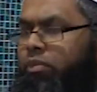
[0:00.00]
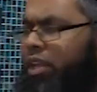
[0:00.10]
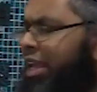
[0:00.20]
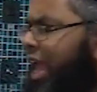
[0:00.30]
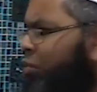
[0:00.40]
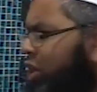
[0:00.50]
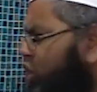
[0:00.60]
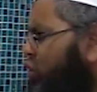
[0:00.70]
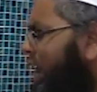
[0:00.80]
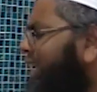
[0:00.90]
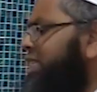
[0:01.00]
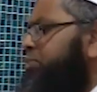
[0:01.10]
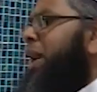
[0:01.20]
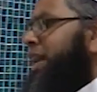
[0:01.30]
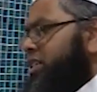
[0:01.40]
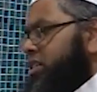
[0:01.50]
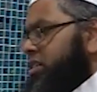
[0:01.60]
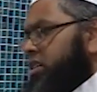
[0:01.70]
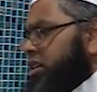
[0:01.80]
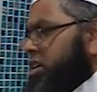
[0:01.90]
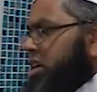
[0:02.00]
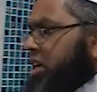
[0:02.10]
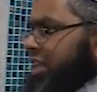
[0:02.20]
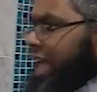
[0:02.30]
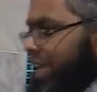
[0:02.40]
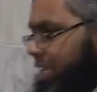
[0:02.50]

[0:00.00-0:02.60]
Now, what do you expect that